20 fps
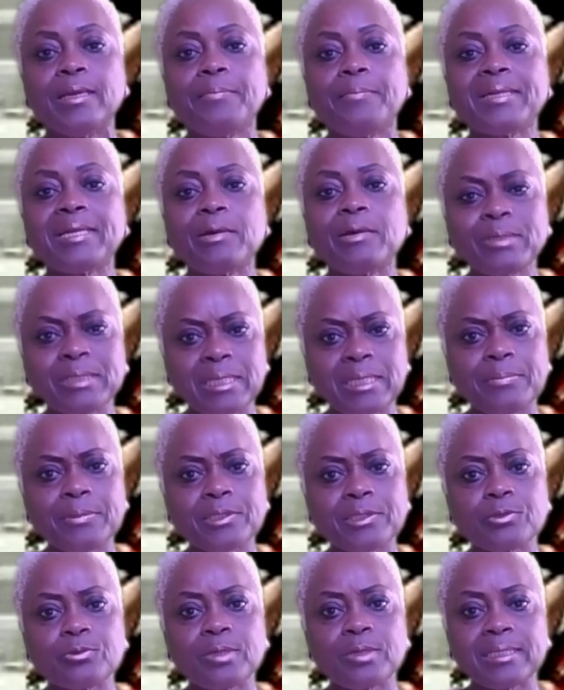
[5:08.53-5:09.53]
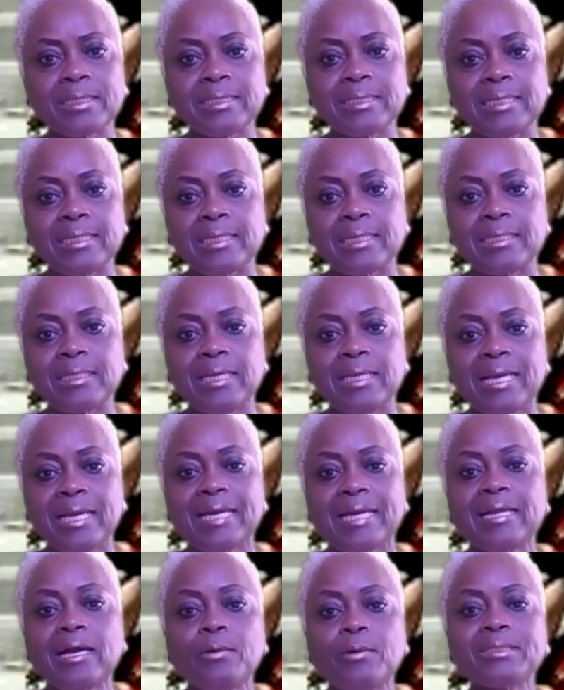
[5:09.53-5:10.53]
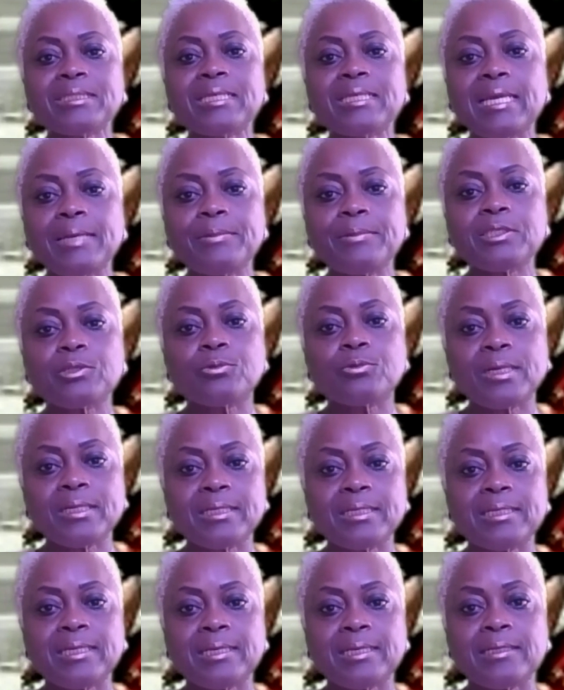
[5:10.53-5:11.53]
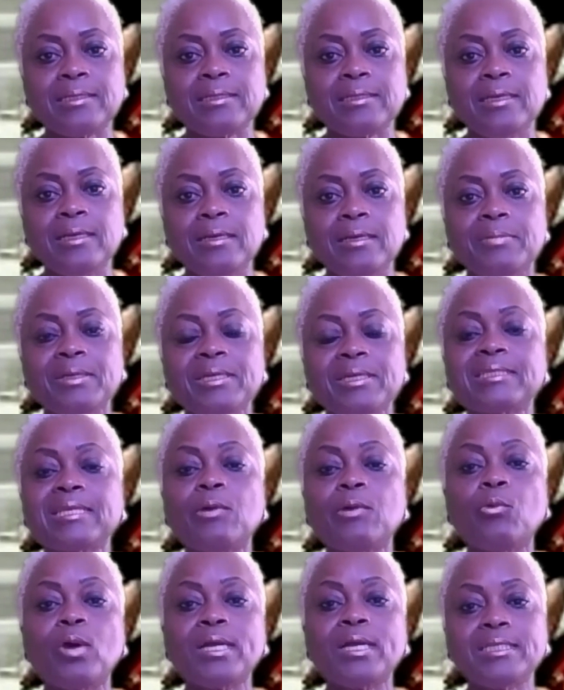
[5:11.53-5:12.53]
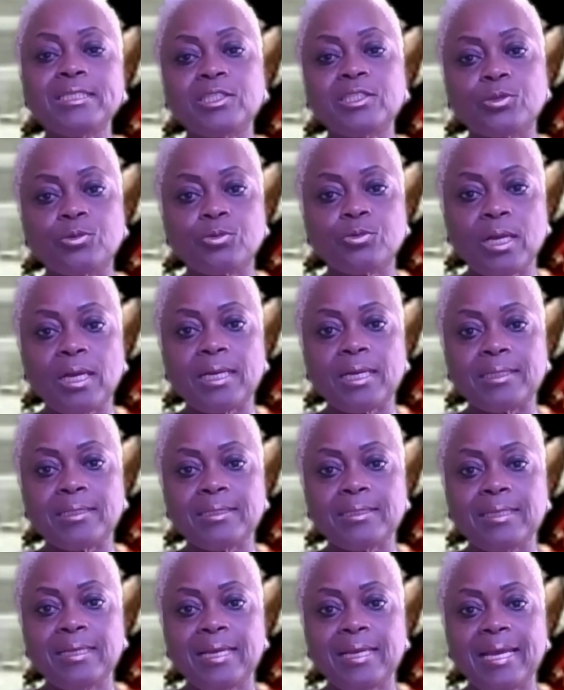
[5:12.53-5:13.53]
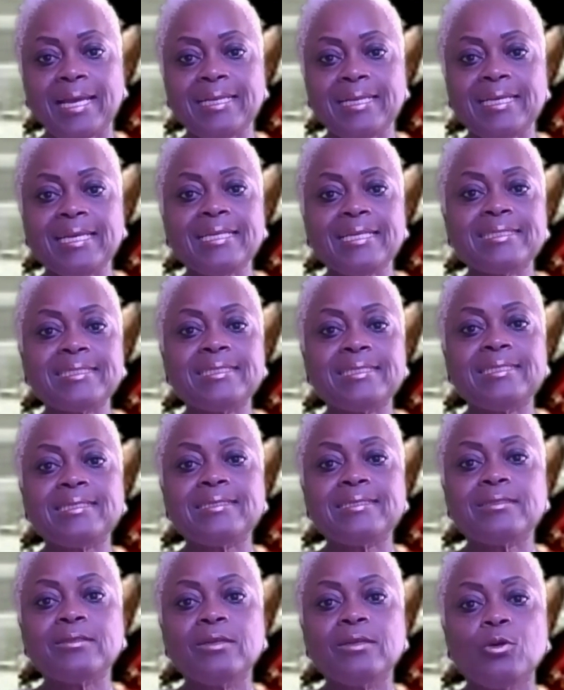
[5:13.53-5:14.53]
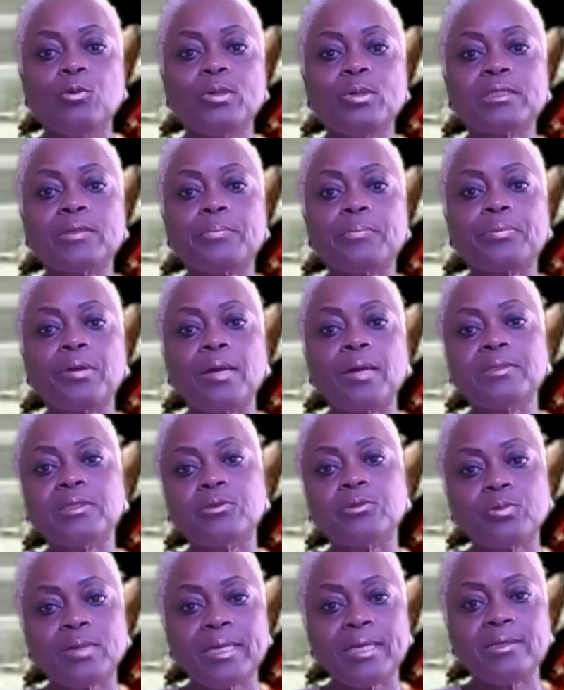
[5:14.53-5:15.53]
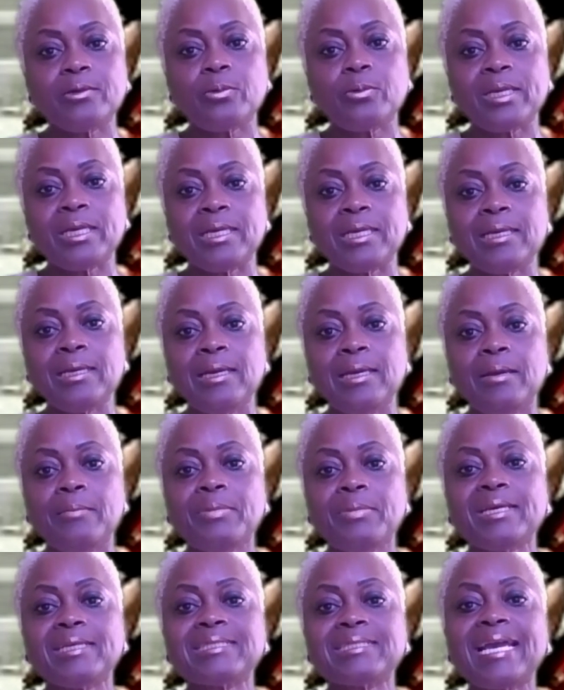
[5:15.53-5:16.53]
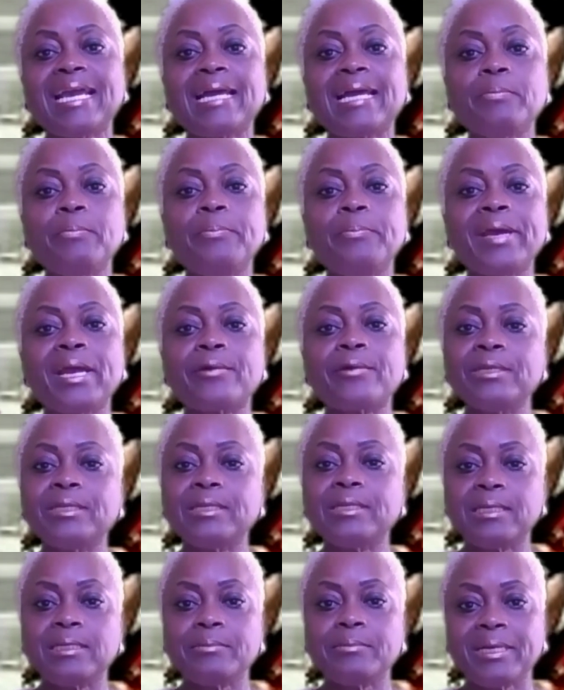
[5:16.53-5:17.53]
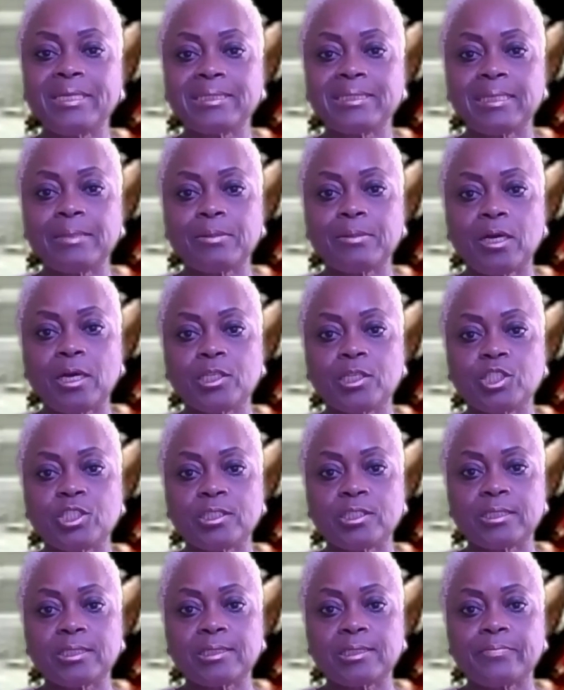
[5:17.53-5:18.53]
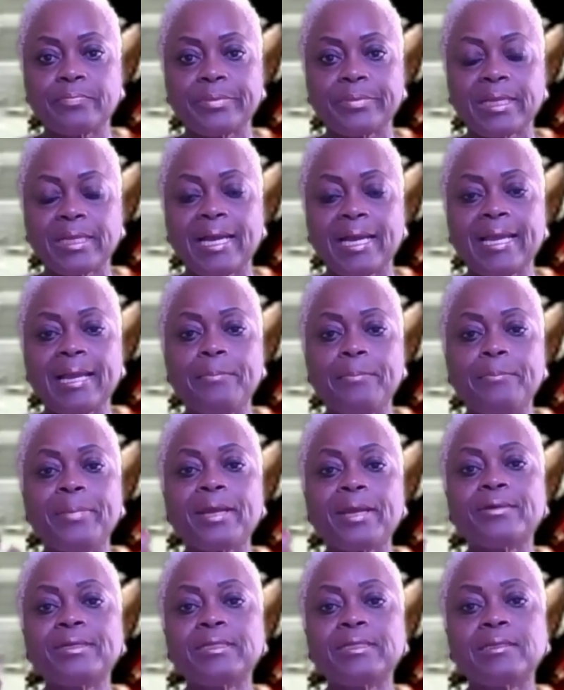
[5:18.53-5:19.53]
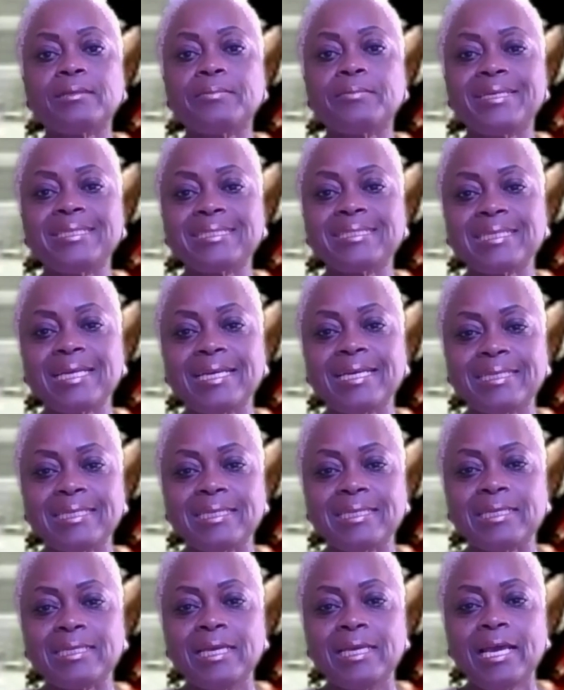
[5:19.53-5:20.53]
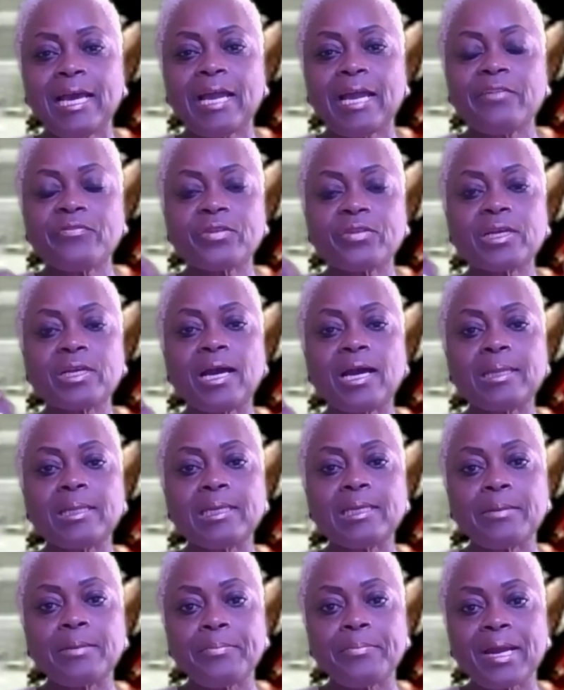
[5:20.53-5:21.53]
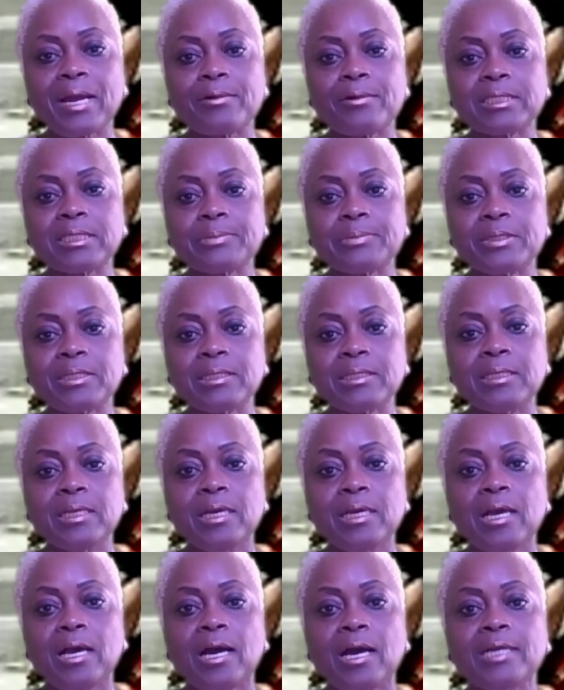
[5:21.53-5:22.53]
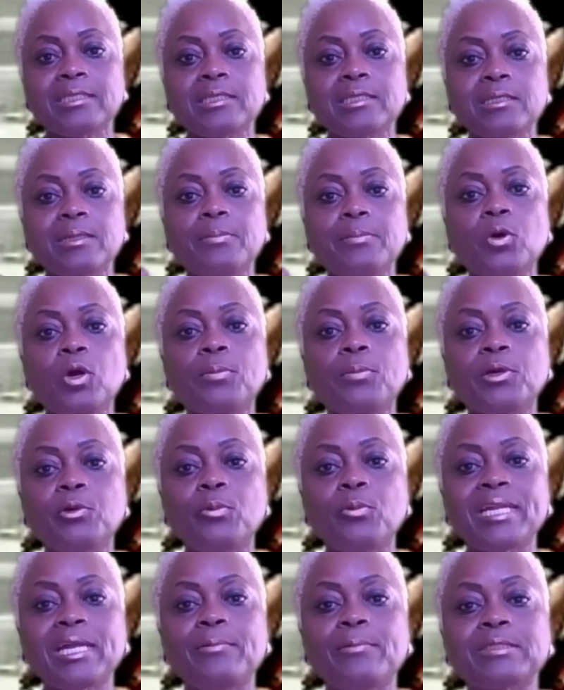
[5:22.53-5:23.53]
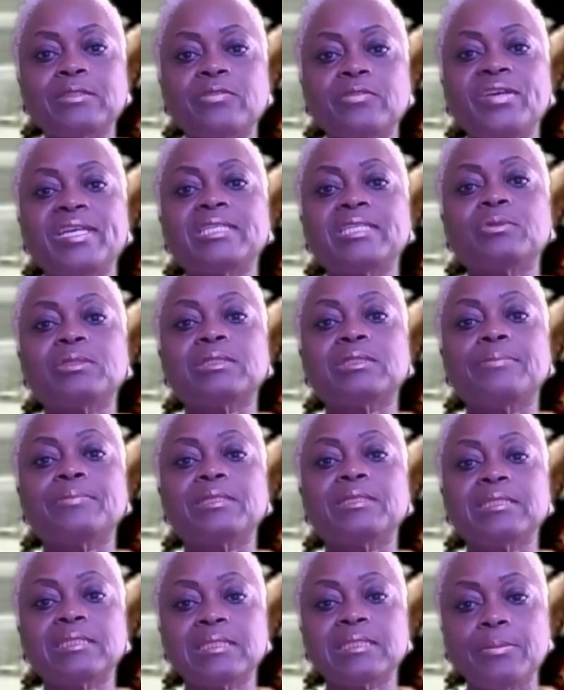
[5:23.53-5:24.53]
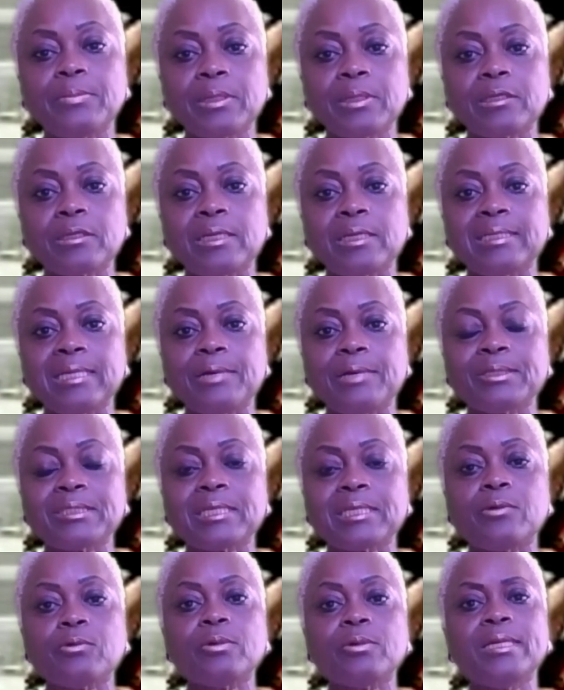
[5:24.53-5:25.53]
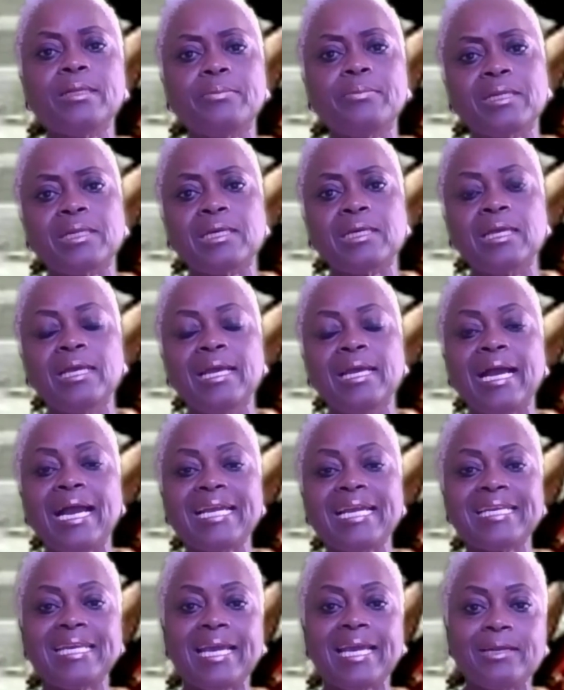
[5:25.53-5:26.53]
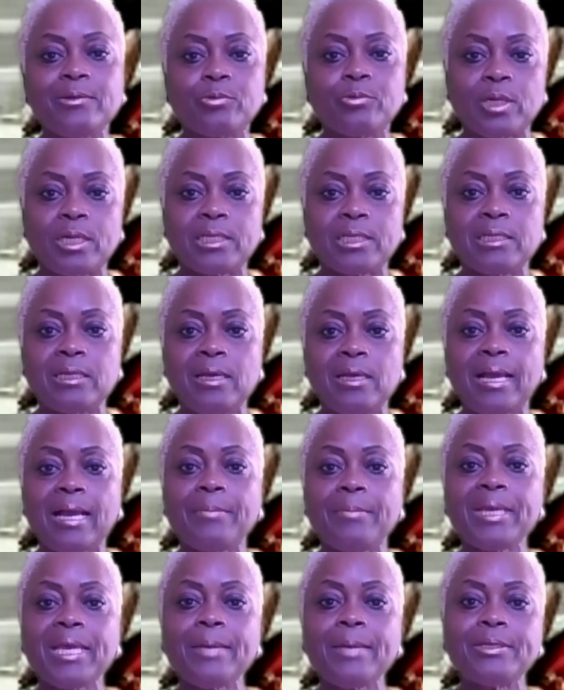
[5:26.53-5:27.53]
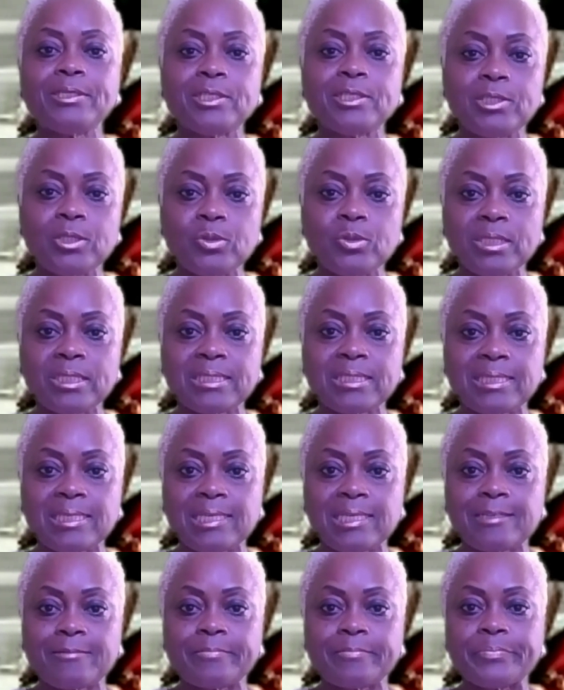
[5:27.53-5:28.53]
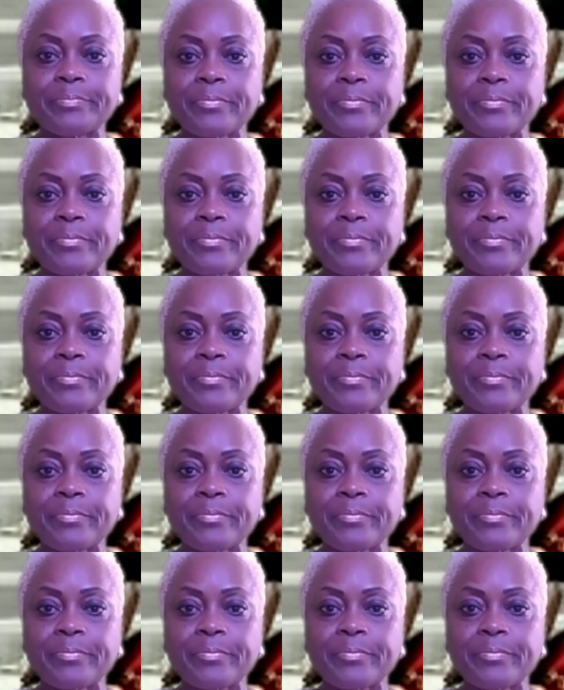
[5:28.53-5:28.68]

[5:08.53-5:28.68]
But I was able to run again. And how was I able to run again? Because I wanted to run. And the incident wasn't prompted right away because I had buried it in my subconscious. I had buried it in my psyche. I forgot the embarrassment until the moment when I was faced with something similar. And I was like, wait a minute, I can run. I'm able to do this thing.